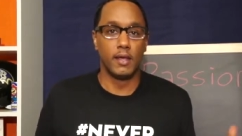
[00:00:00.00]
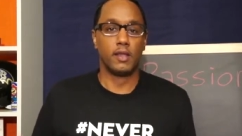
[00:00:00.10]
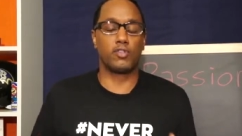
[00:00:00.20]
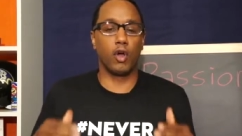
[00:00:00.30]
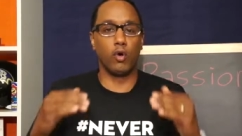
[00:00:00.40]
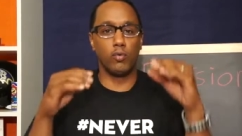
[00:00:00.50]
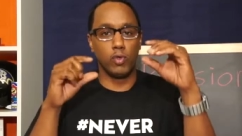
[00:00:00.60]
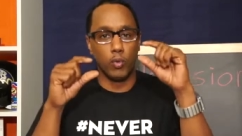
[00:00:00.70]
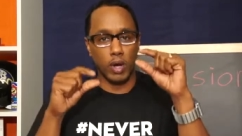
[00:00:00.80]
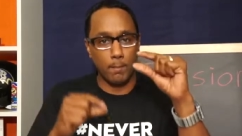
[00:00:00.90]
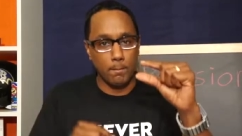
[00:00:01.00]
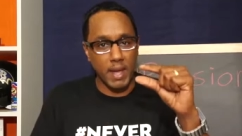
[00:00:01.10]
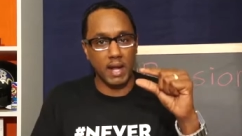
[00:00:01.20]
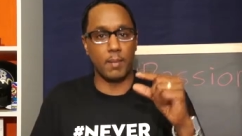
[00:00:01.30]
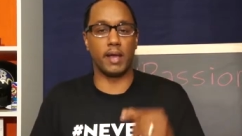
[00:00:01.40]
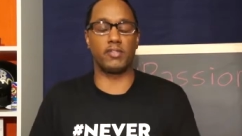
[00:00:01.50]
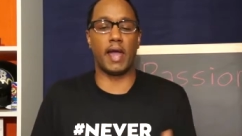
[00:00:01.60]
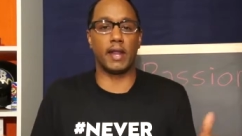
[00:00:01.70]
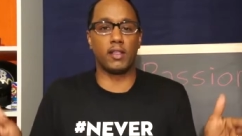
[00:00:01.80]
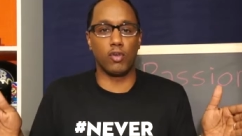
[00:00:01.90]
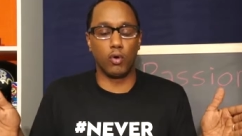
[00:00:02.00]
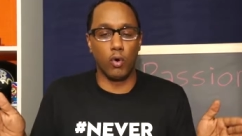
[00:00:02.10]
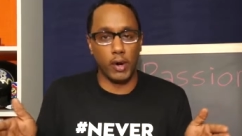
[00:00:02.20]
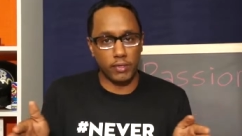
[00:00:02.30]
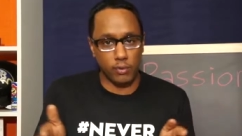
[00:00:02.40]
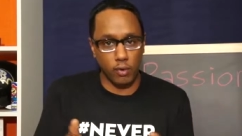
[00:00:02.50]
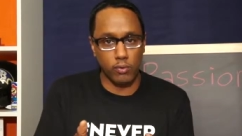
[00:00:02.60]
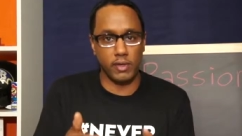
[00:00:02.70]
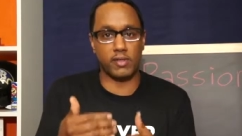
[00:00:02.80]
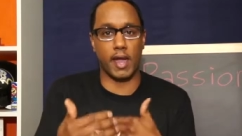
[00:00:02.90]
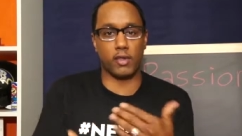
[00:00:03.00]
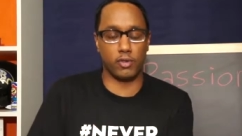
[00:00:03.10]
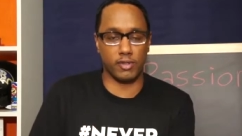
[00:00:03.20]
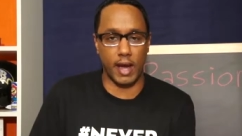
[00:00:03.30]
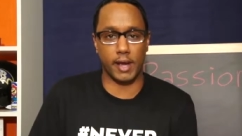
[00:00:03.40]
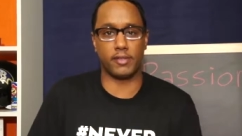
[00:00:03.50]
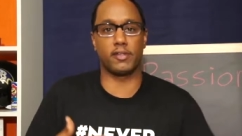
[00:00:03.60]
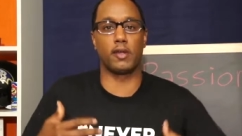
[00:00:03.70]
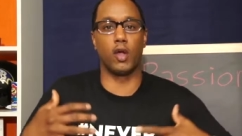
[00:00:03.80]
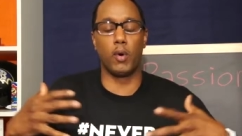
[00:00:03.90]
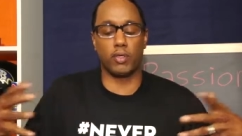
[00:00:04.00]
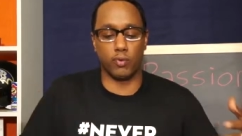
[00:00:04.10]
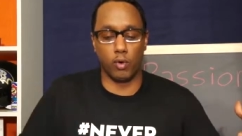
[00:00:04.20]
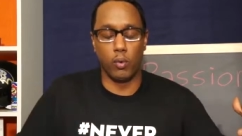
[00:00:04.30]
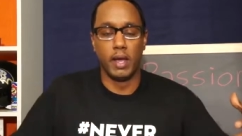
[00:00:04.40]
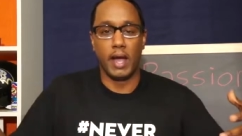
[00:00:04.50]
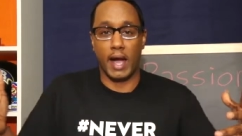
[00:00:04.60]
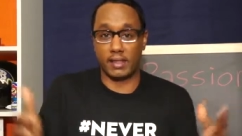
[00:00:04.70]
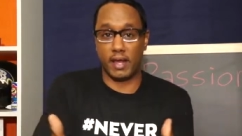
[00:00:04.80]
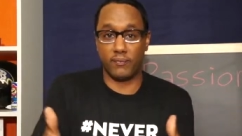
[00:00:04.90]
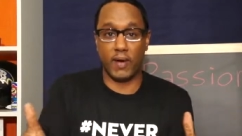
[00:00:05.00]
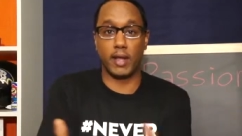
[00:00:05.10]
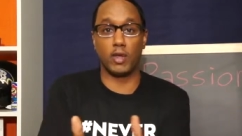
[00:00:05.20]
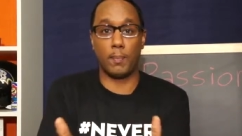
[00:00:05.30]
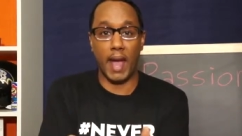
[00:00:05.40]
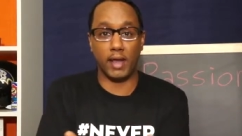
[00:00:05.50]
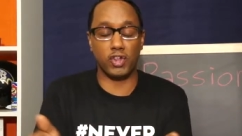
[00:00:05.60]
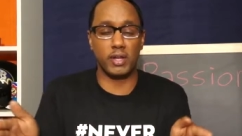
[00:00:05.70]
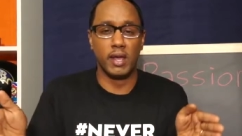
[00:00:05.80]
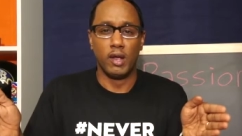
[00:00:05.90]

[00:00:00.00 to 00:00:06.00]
So you want to minimize that. And so going through these exercises and going through identifying your passion